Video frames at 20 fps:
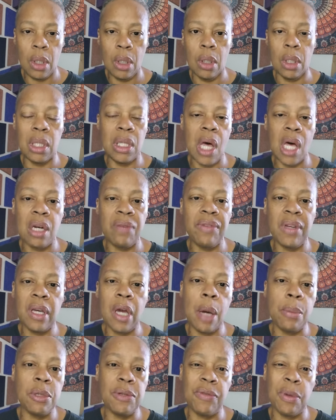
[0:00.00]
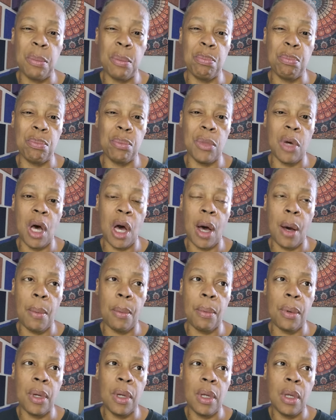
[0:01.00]
A lot of it comes from
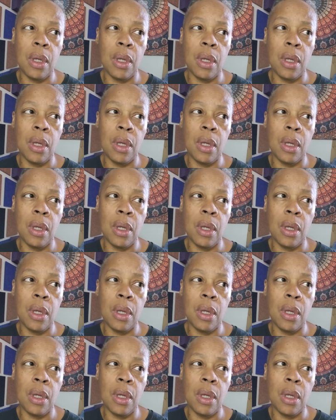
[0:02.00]
um,